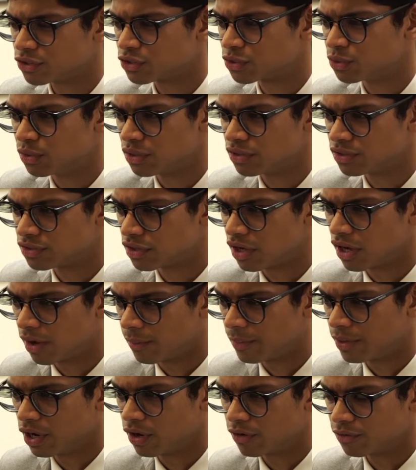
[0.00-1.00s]
school
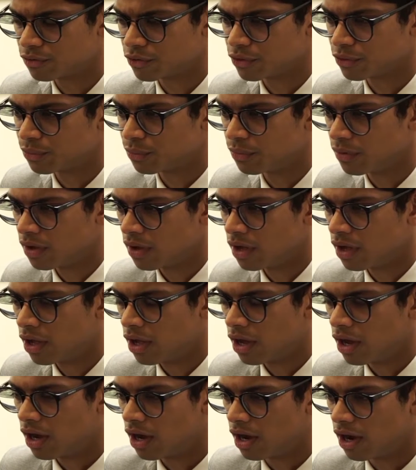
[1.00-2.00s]
after you
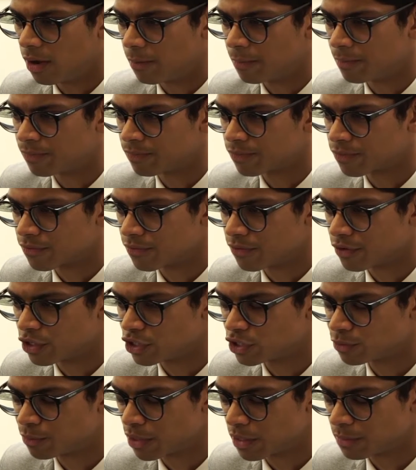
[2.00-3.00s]

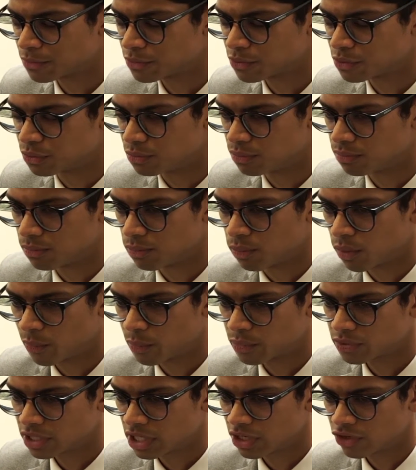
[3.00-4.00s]
finished prep school, what
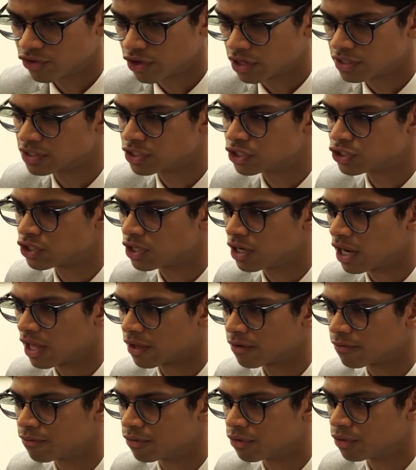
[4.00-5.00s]
was that transition
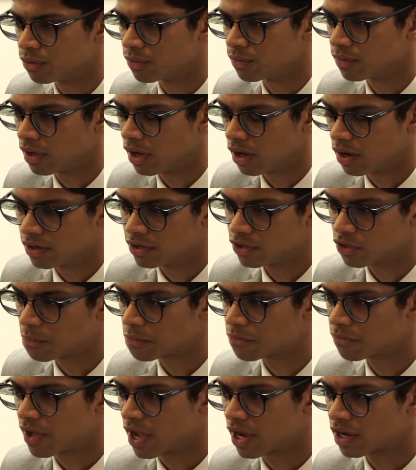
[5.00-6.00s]
like for you in
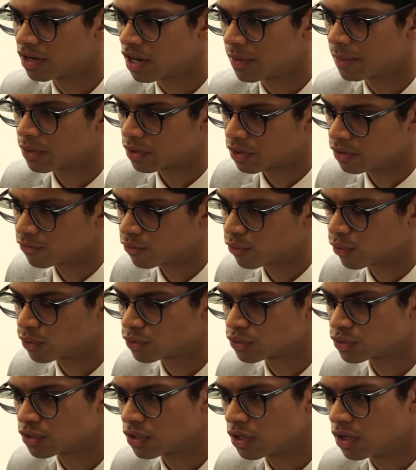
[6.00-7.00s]
terms of academic and of
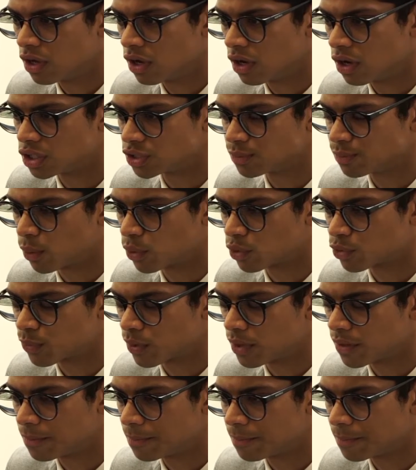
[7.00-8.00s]
course sport as
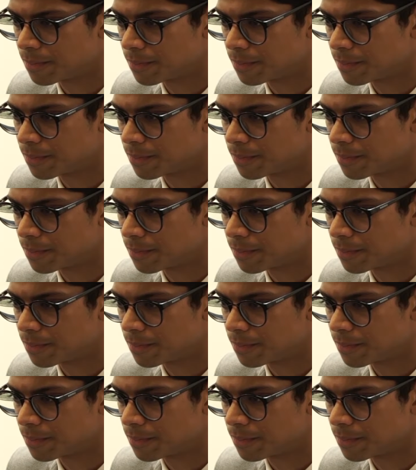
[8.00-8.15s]
well?